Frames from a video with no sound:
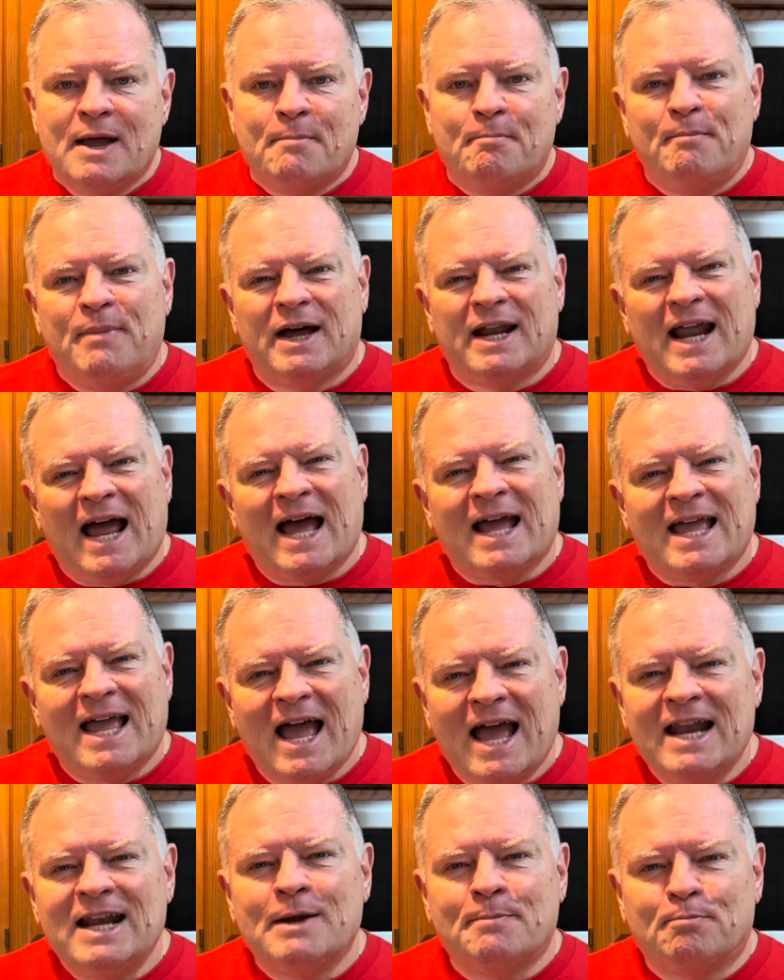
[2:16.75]
But I
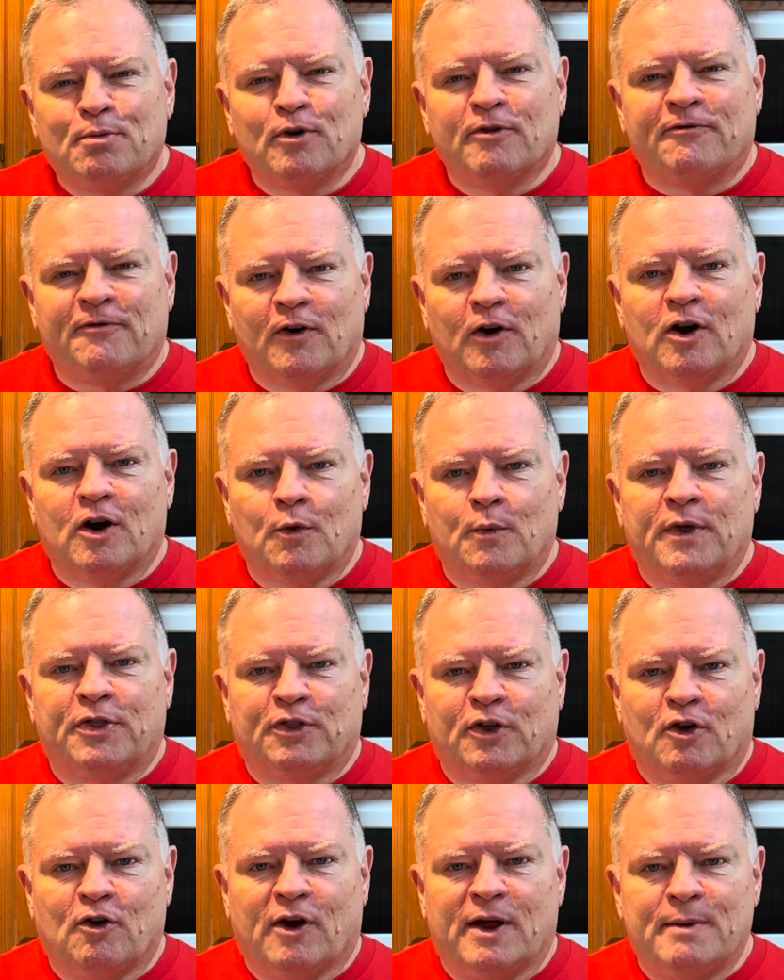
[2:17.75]
kind of prefer it with
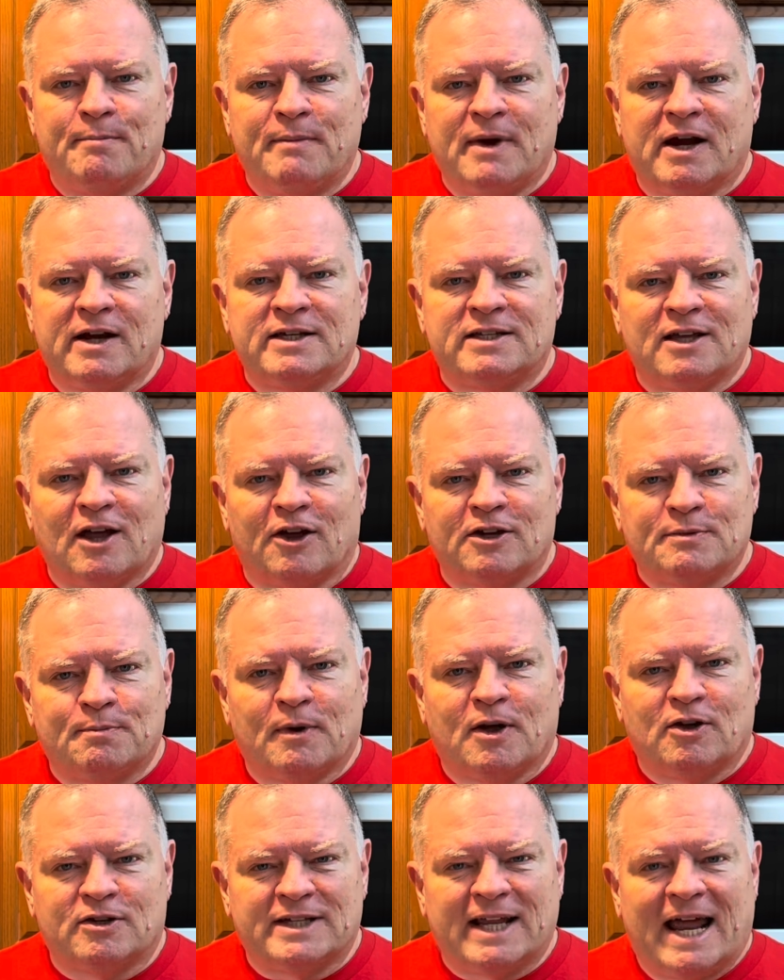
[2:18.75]
the cranberry sauce
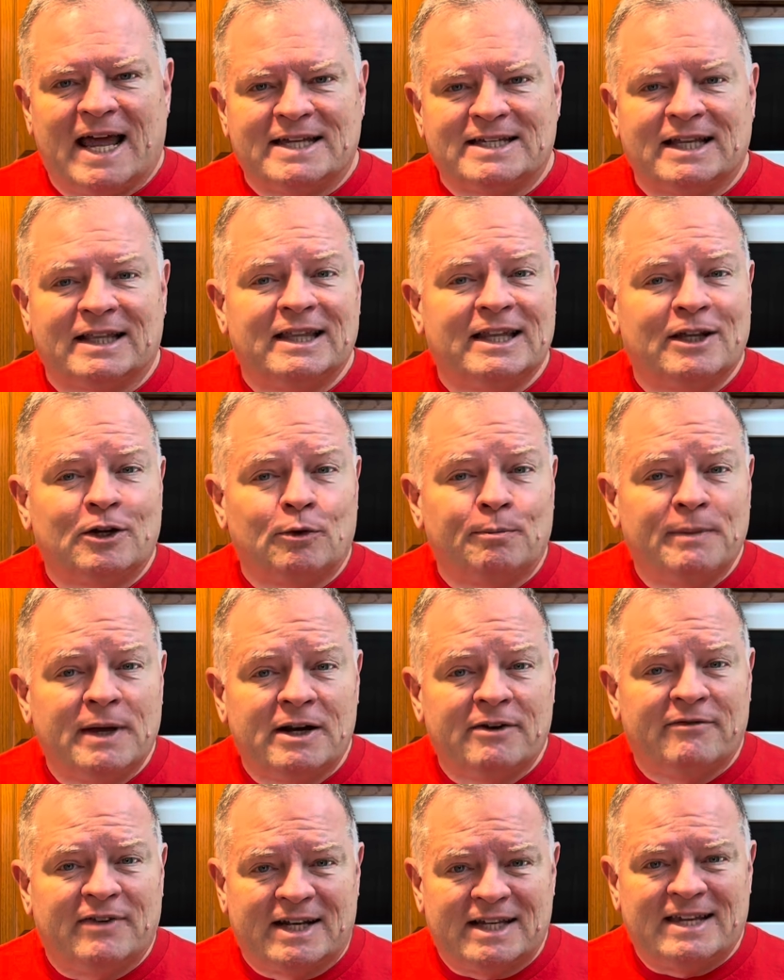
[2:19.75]
because it has a little bit
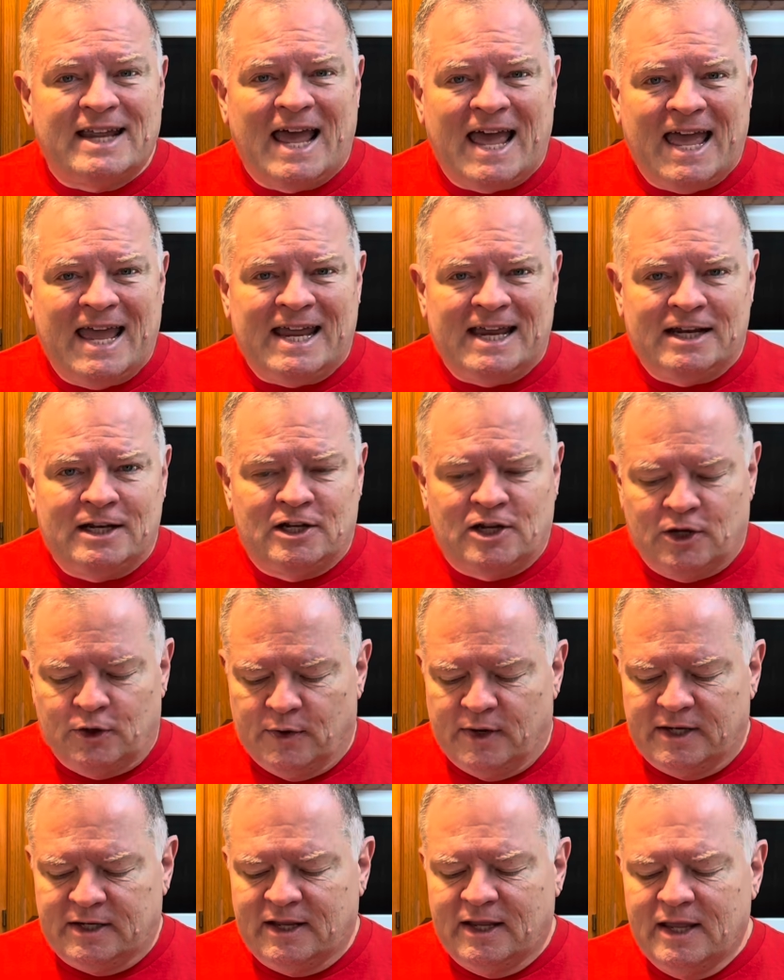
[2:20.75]
of a tang to
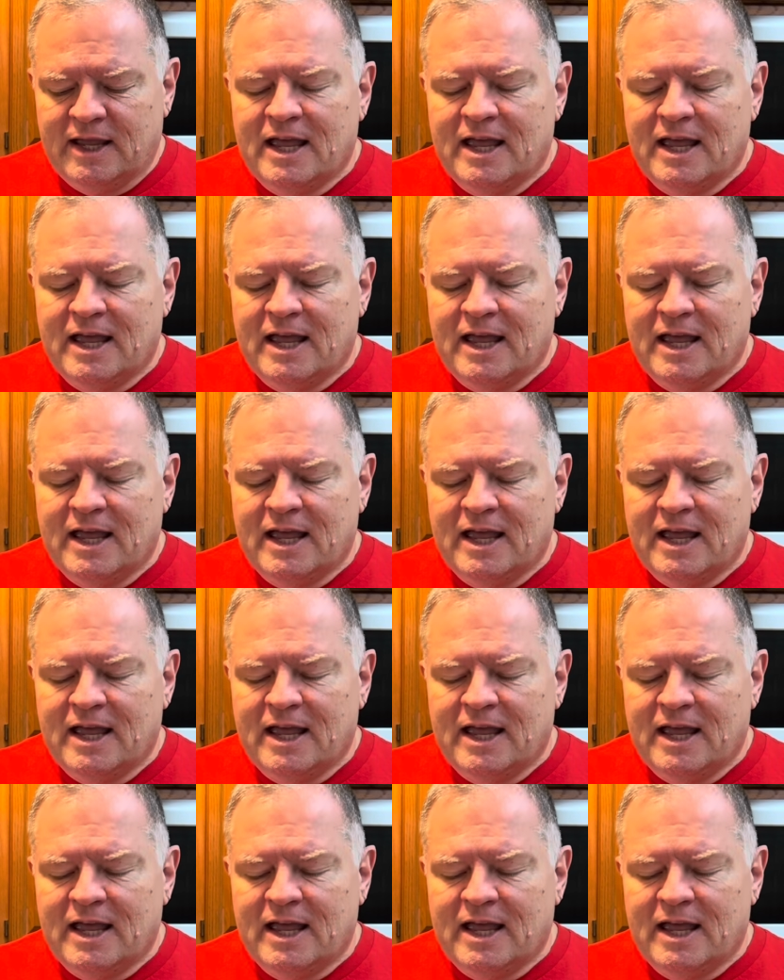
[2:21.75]
it.